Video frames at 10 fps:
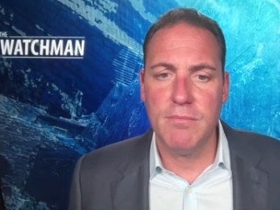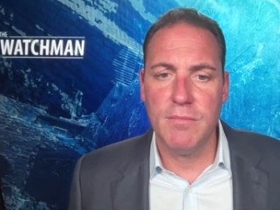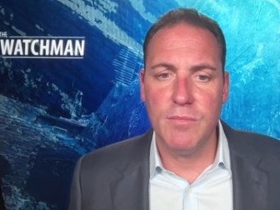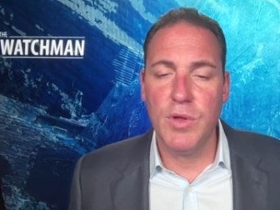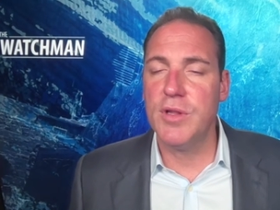
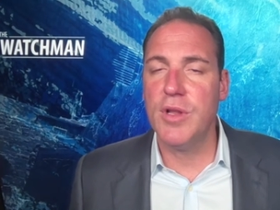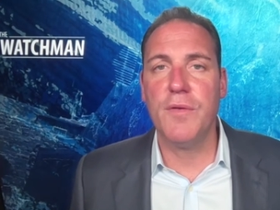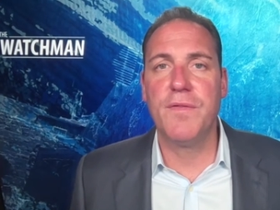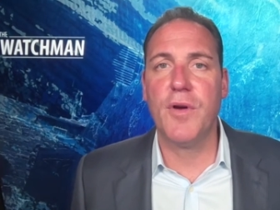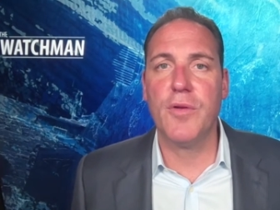Look no
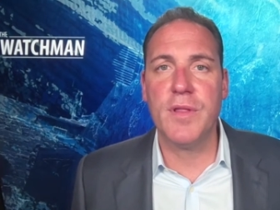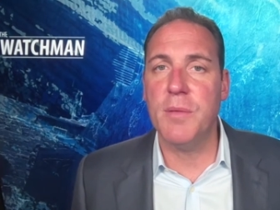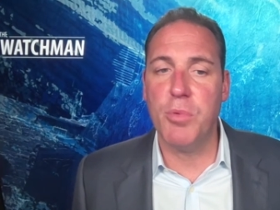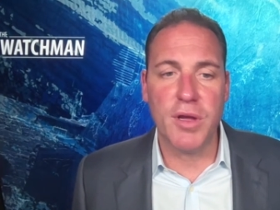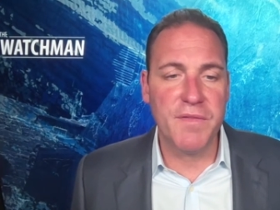further than the
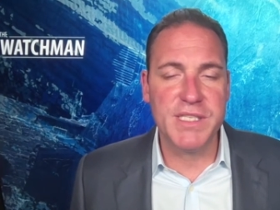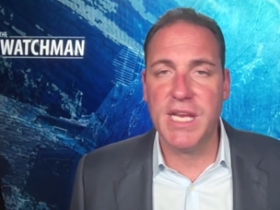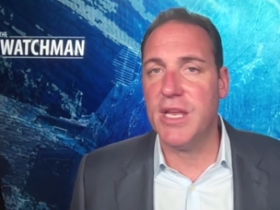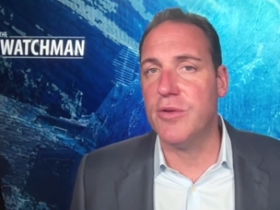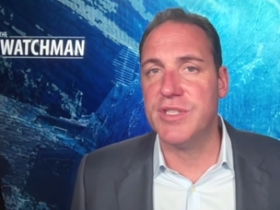book of
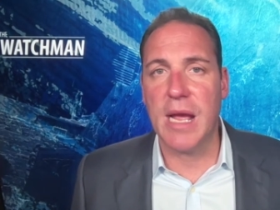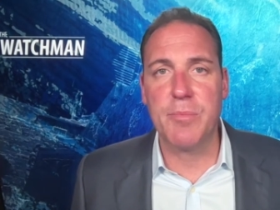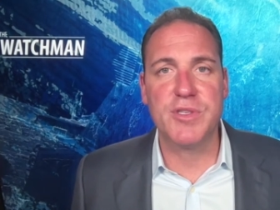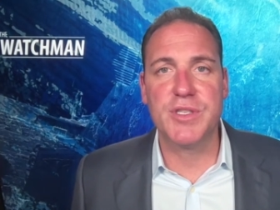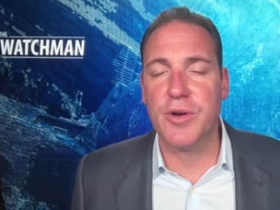Ezekiel,
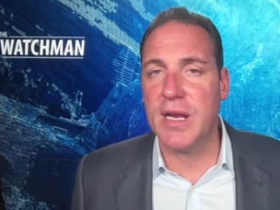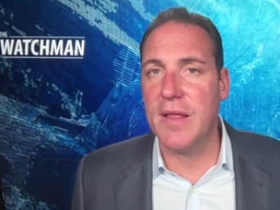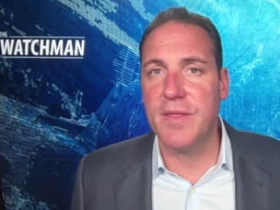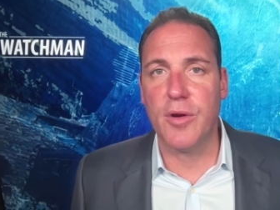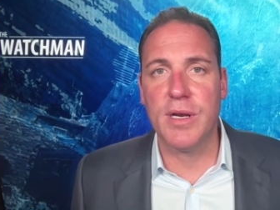chapters 38
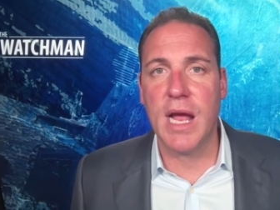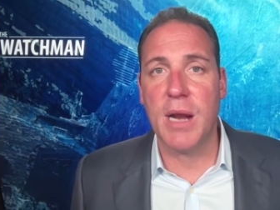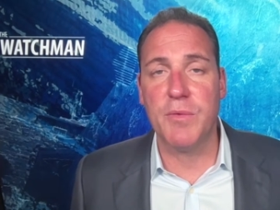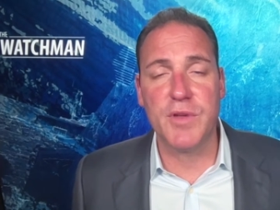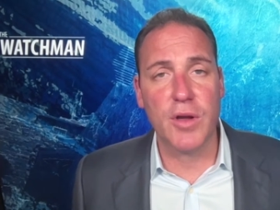and
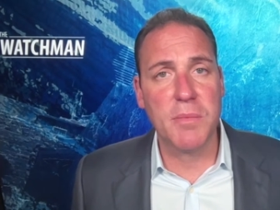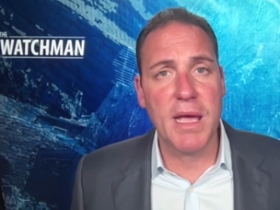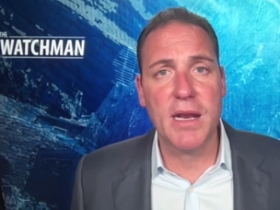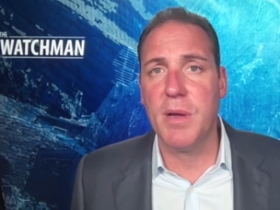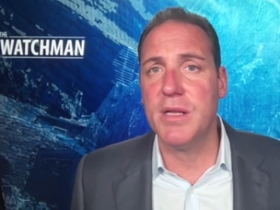39. We've talked
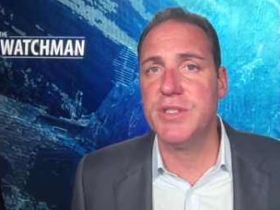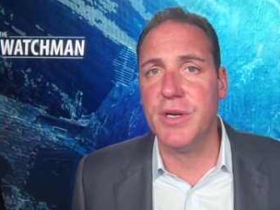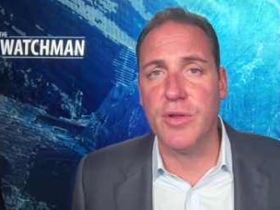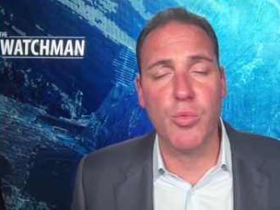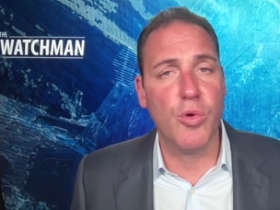about it a bunch
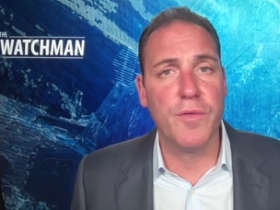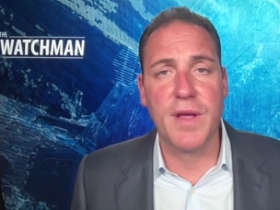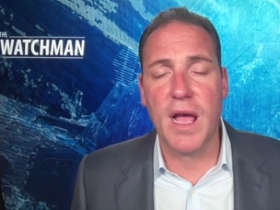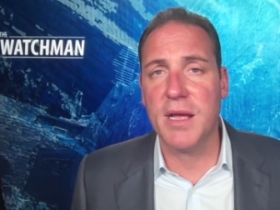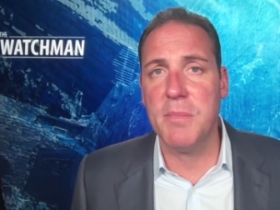here, the war of
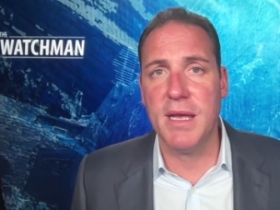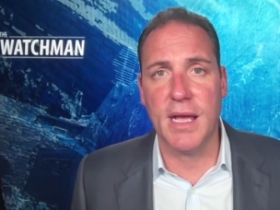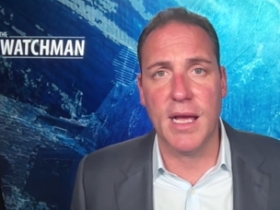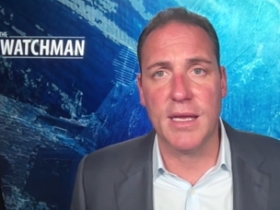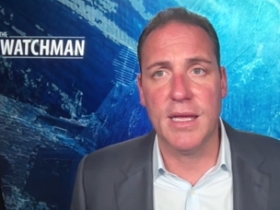Gog and
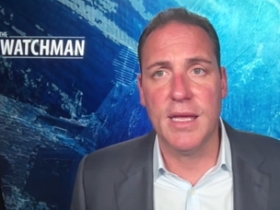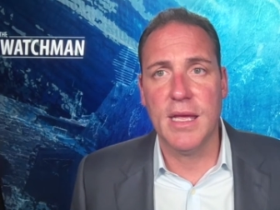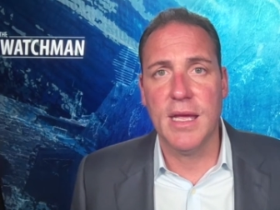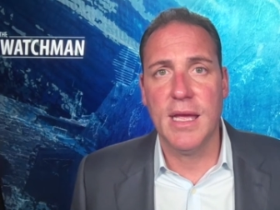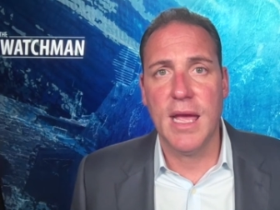Magog.
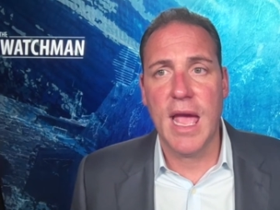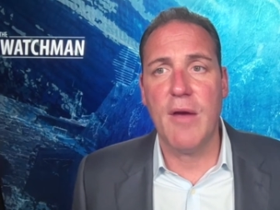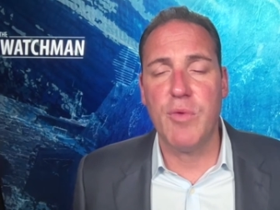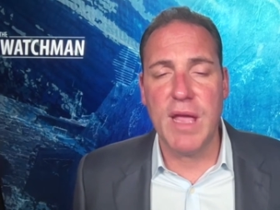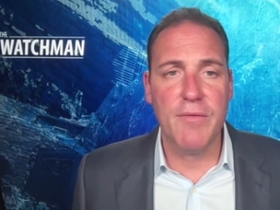
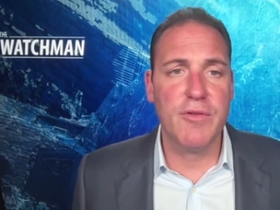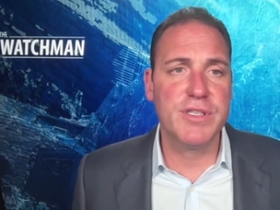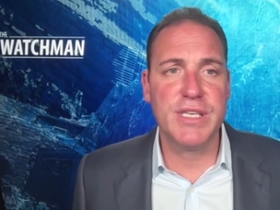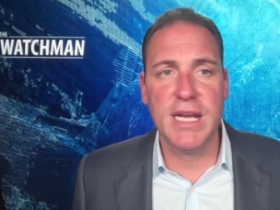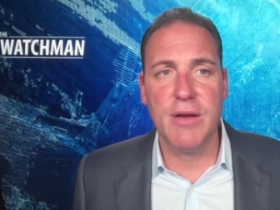Have we ever
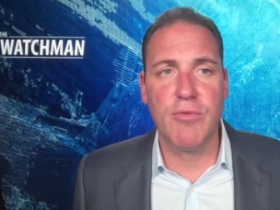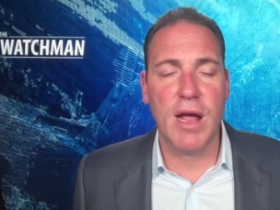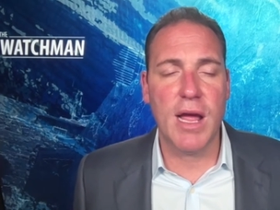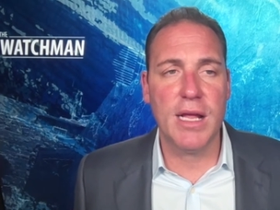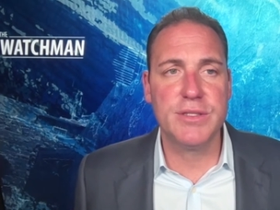seen
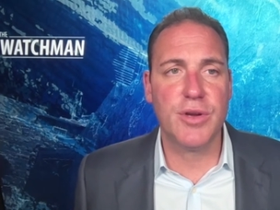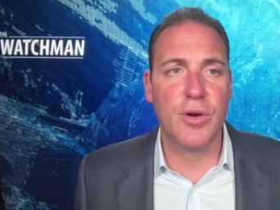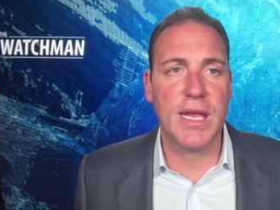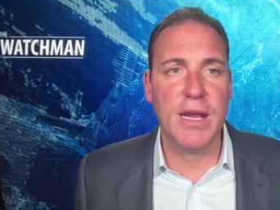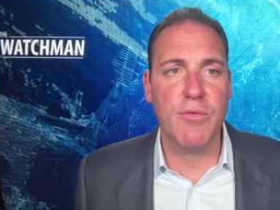Iran,
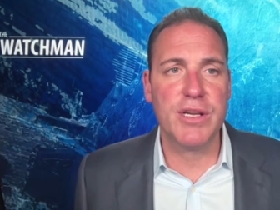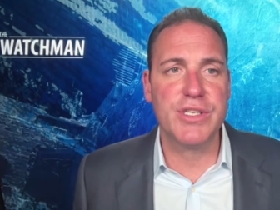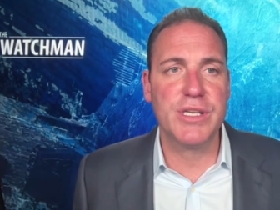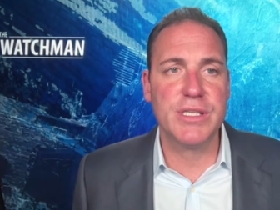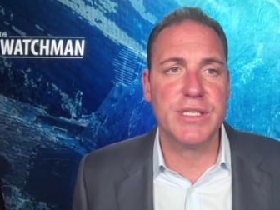Turkey,
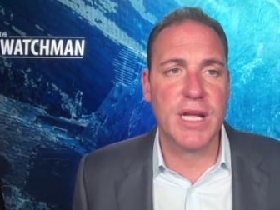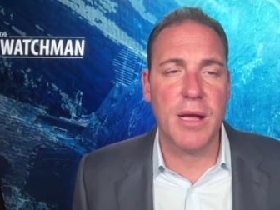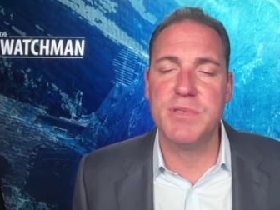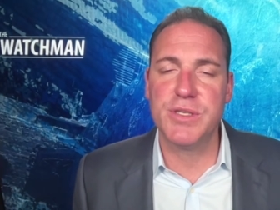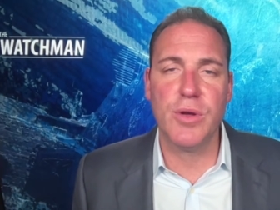Russia
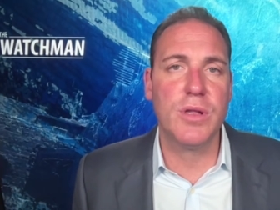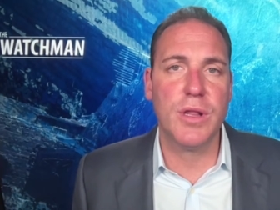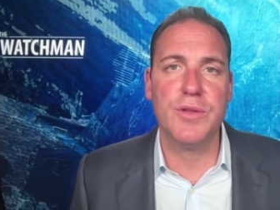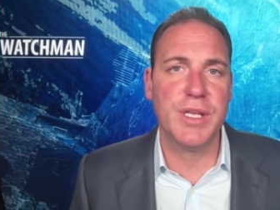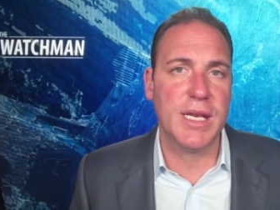come so
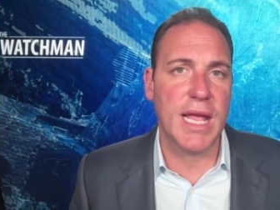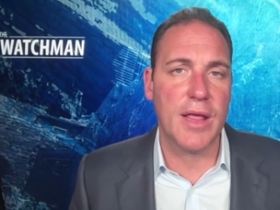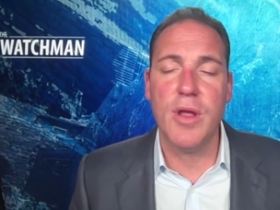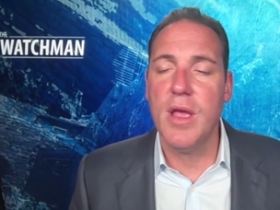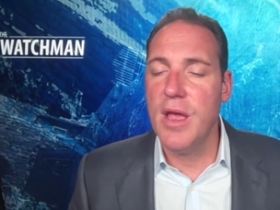closely
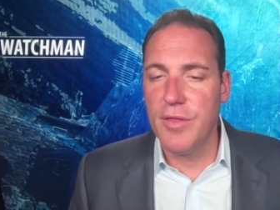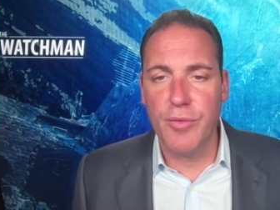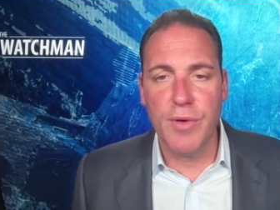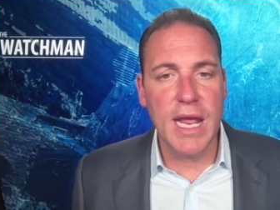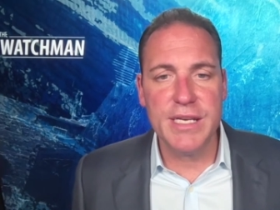together?
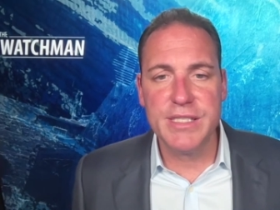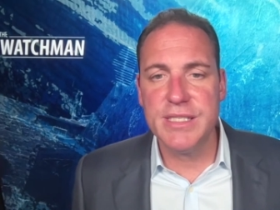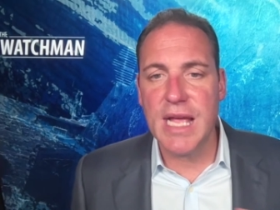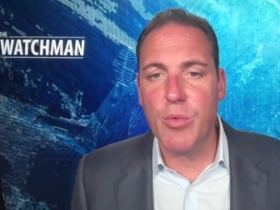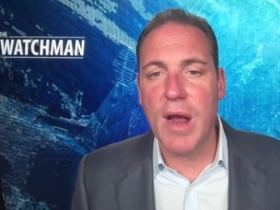Three
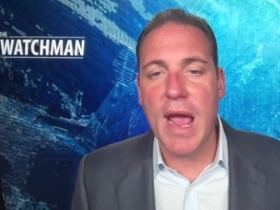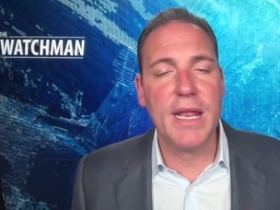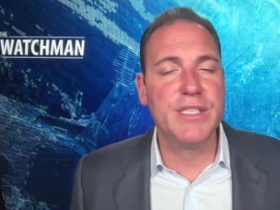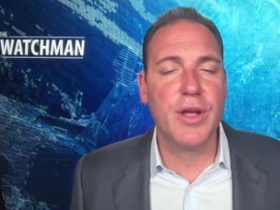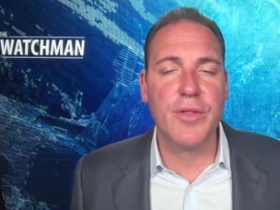nations that were at
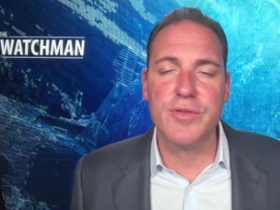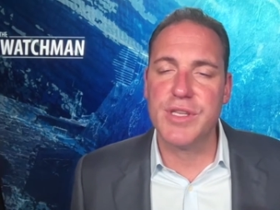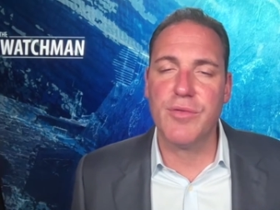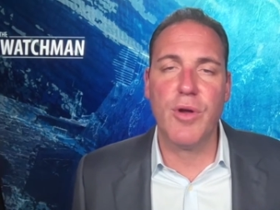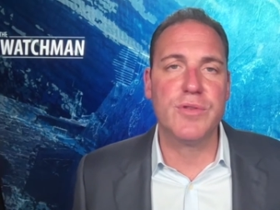each other's
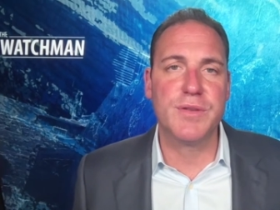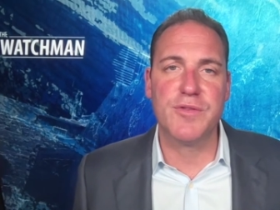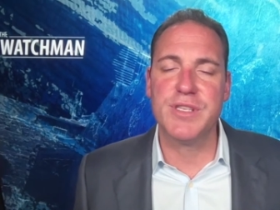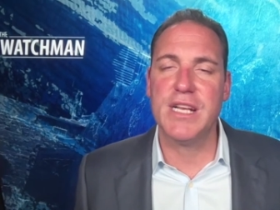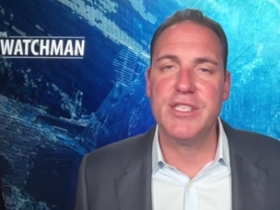throats
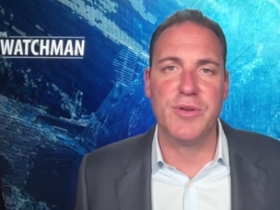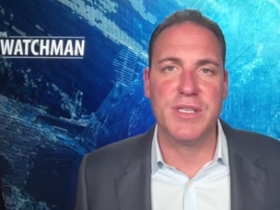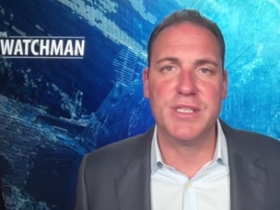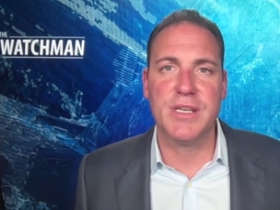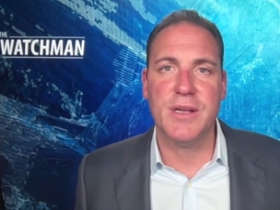for centuries.